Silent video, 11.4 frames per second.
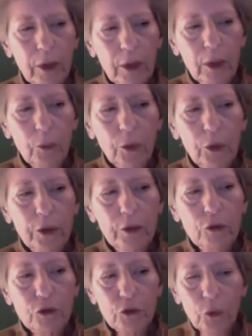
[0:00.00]
We're going
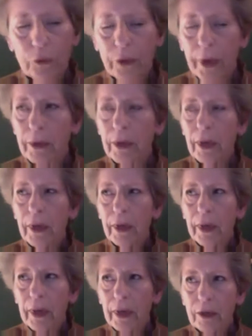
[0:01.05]
to show that
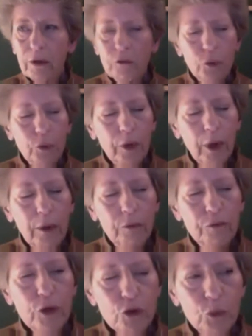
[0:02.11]
and give you a
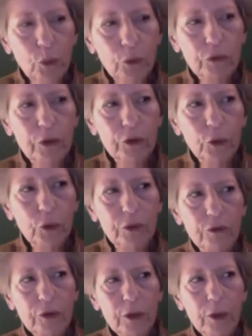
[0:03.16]
visual so you can
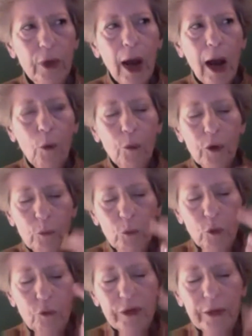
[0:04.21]
see how we are
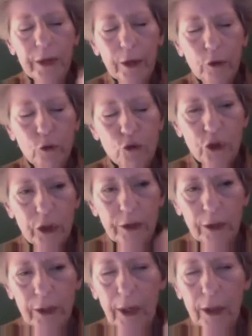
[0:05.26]
moving the energy and
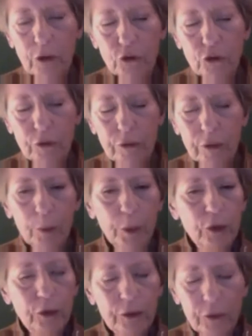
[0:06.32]
the consciousness up
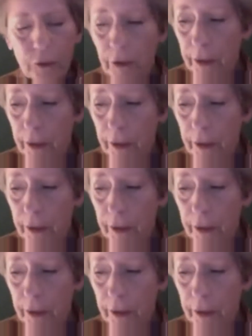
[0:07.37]
into those higher